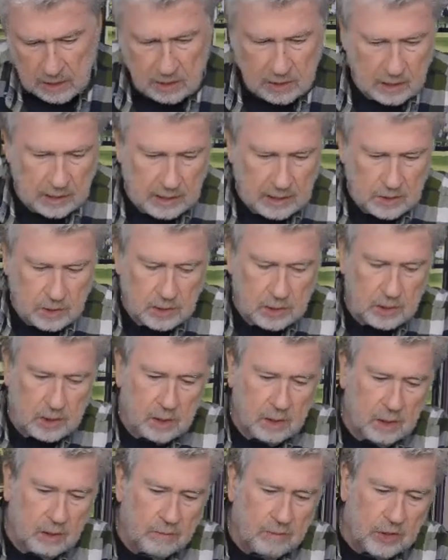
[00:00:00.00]
each
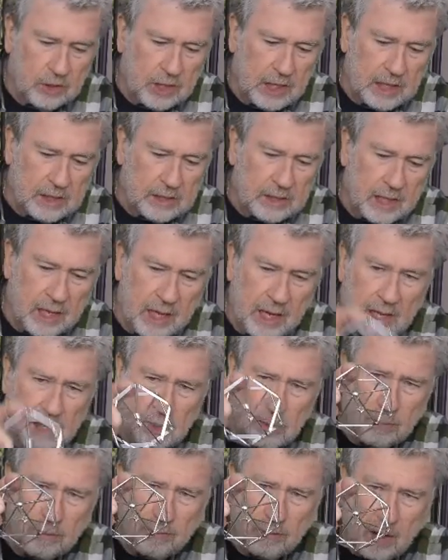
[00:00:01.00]
vertex
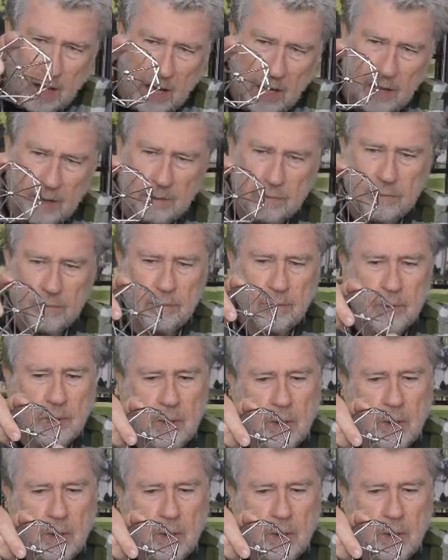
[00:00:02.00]
has 5